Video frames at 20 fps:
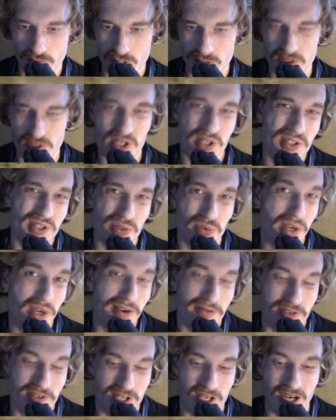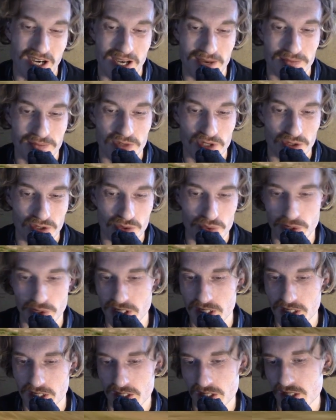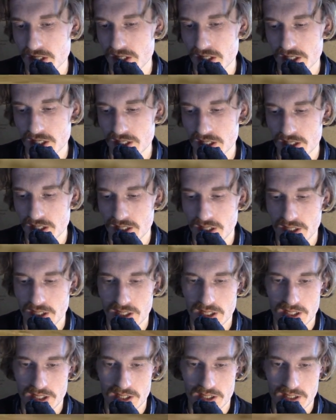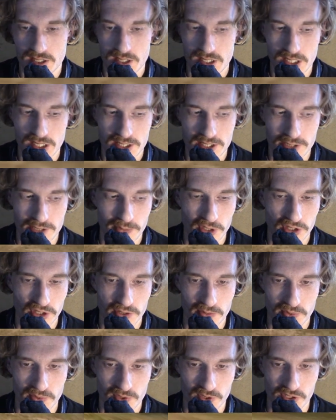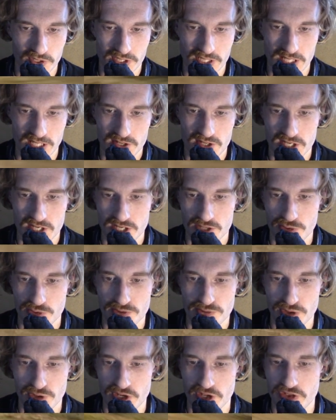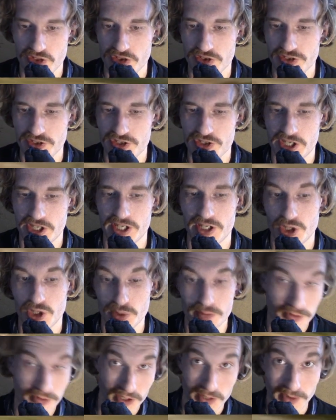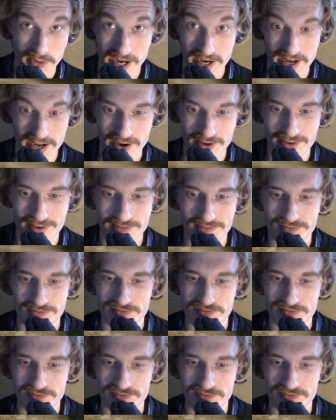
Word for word: But also we have time, don't we? It's about the process, as we've learned on this channel hopefully by now.